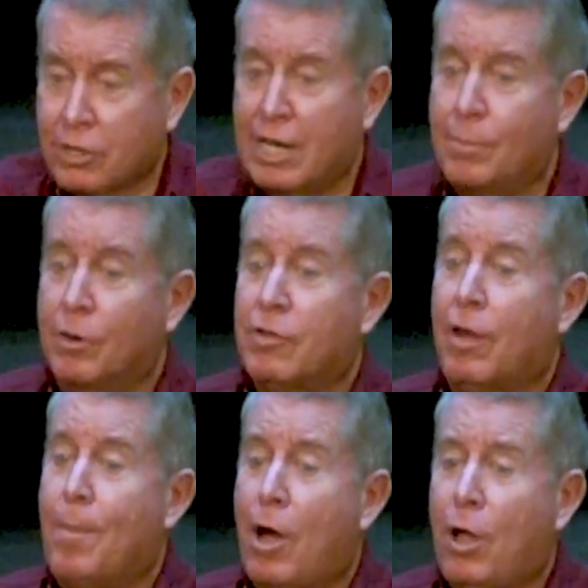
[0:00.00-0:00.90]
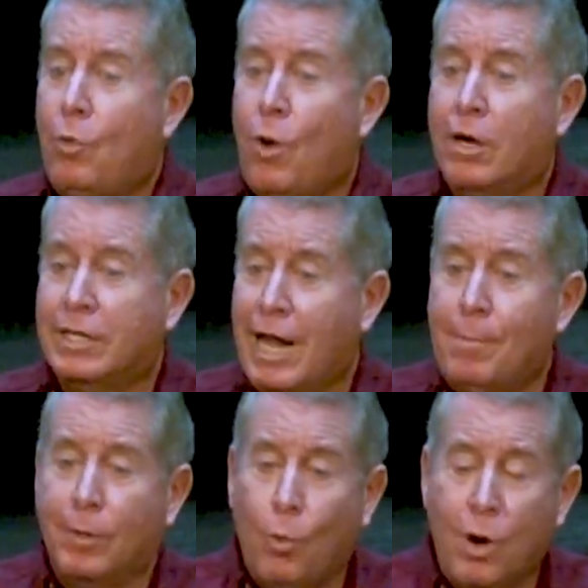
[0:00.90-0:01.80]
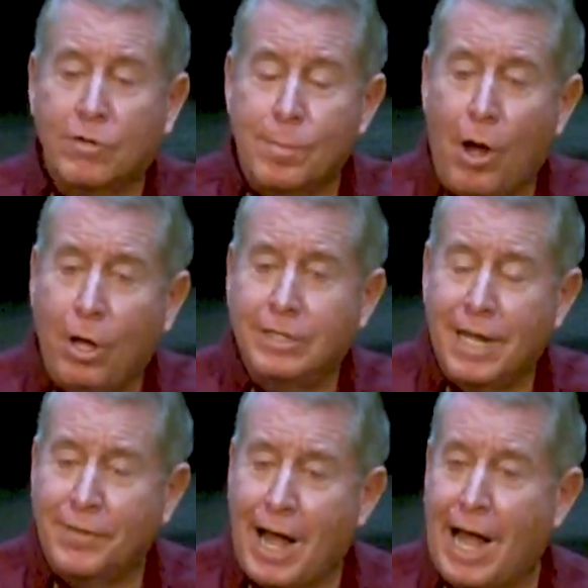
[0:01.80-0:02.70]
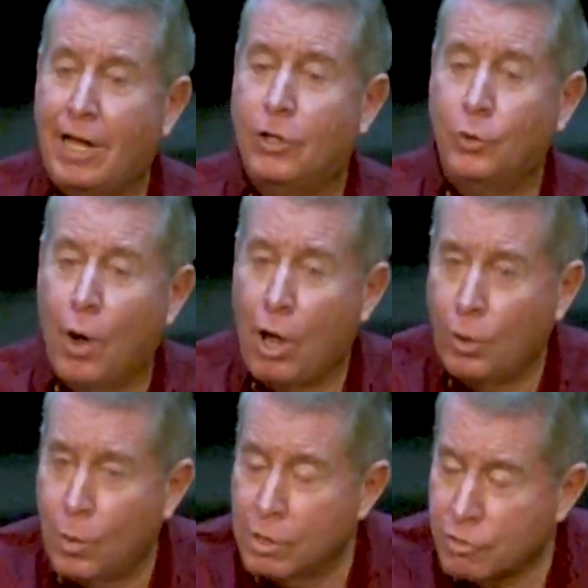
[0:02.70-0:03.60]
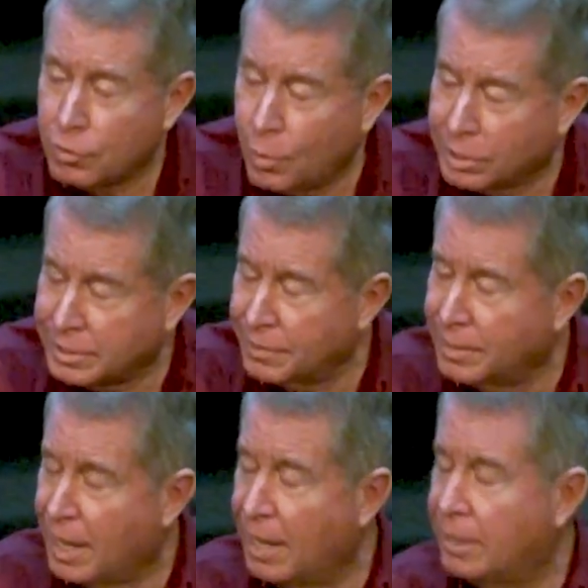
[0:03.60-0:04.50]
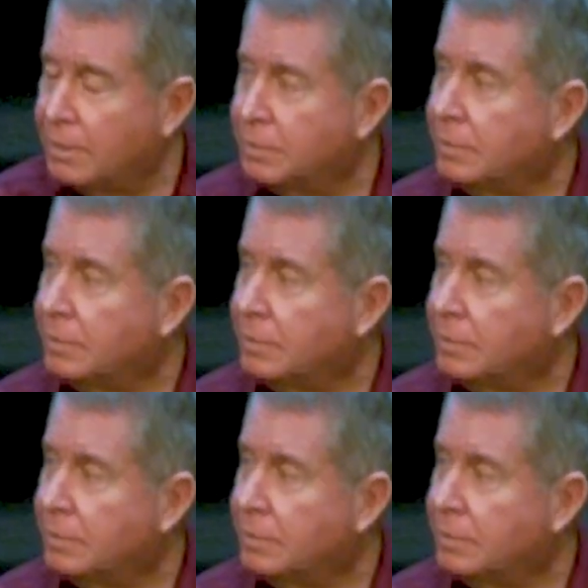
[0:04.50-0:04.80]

And I'm going to see them all walk, and I'm going to walk them all down the aisle who all wants to walk down the aisle.